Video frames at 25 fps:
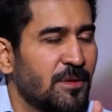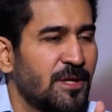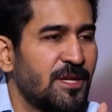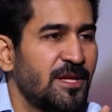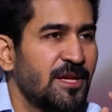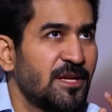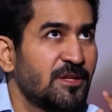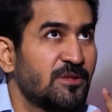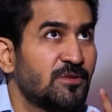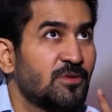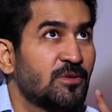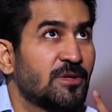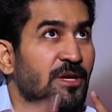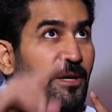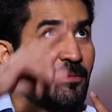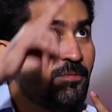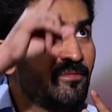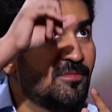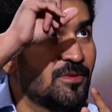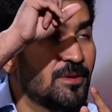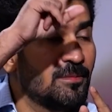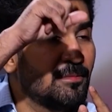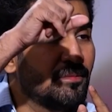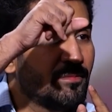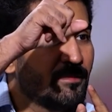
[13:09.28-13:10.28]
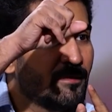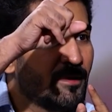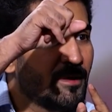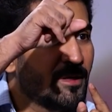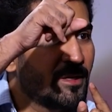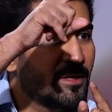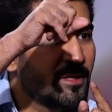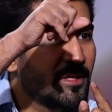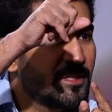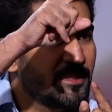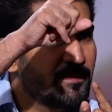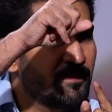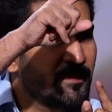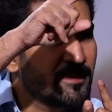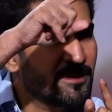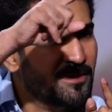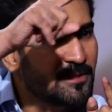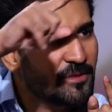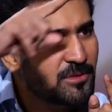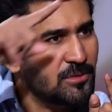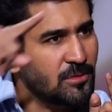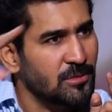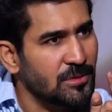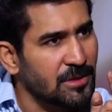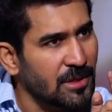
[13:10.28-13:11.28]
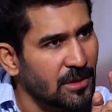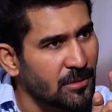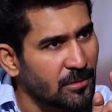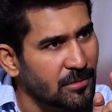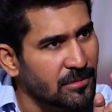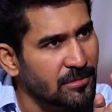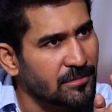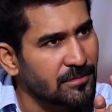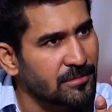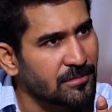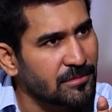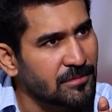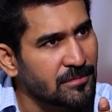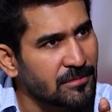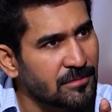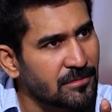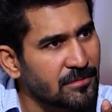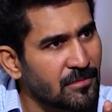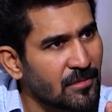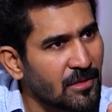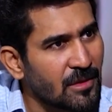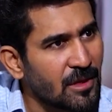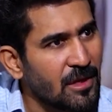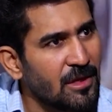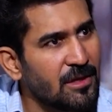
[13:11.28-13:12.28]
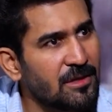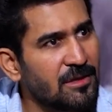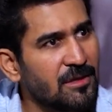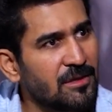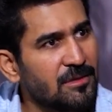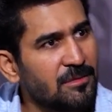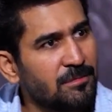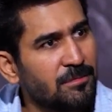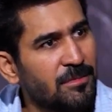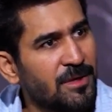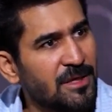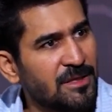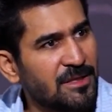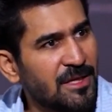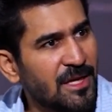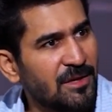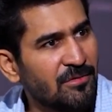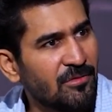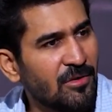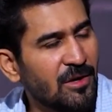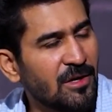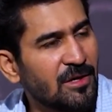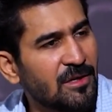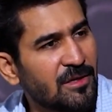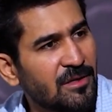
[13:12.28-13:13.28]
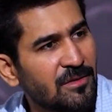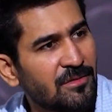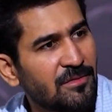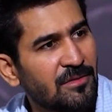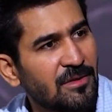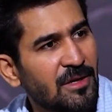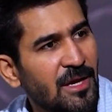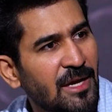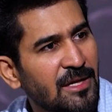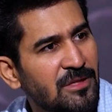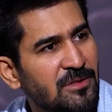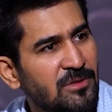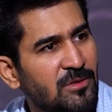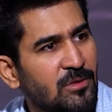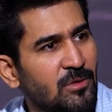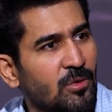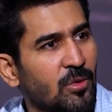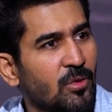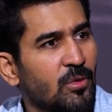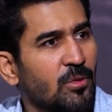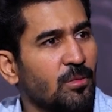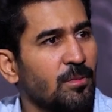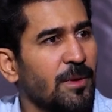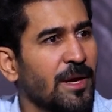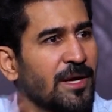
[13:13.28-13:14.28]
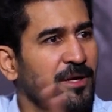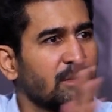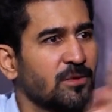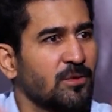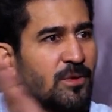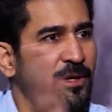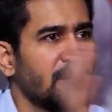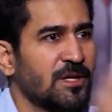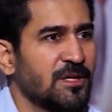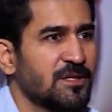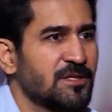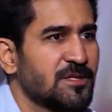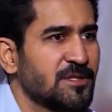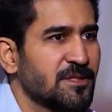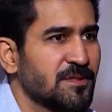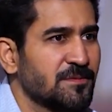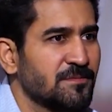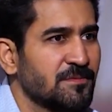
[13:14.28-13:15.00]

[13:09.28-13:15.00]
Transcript: Money has to come from a rich person to down. But their work has to go back to a rich.